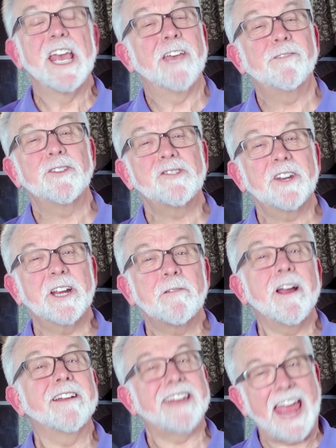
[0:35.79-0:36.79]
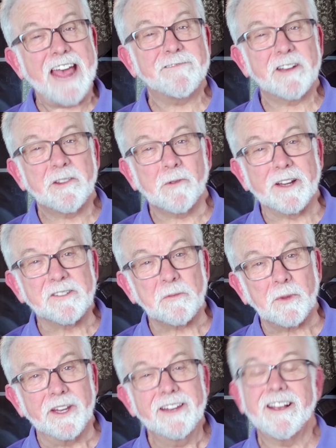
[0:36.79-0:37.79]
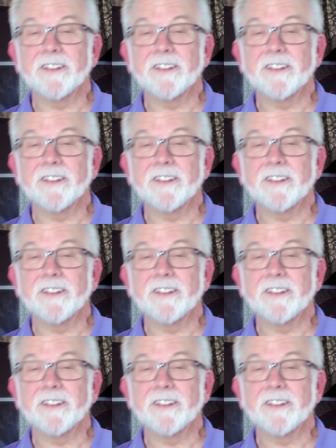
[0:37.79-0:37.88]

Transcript: If you stick around after the recipe,